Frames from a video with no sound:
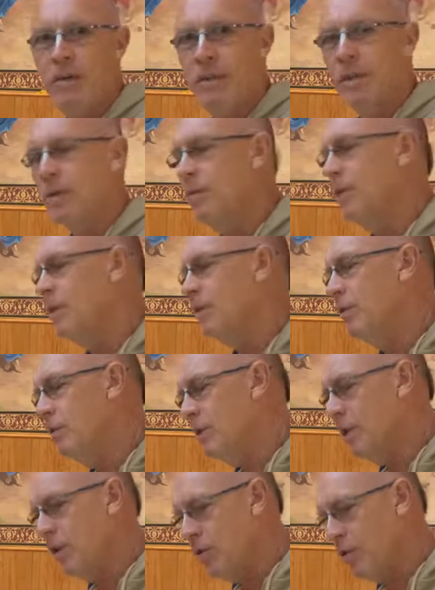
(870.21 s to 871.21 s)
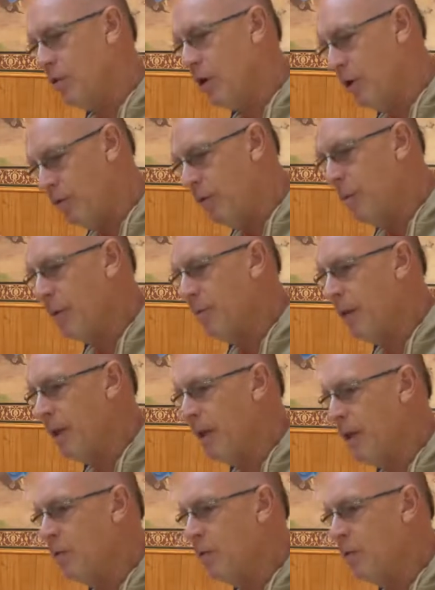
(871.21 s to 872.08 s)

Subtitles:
So we should also try and remember that